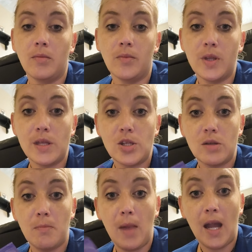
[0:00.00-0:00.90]
This is
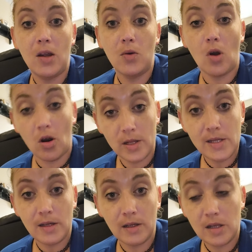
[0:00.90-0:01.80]
just my own
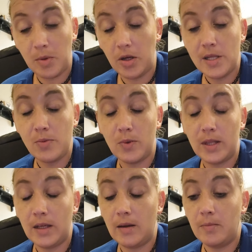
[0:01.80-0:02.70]
honest experience
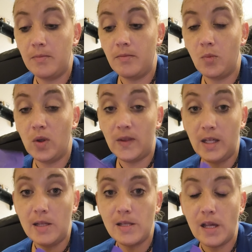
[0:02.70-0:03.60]
with
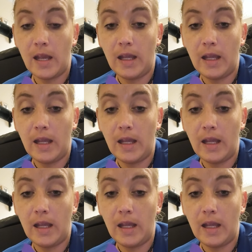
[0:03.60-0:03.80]
these,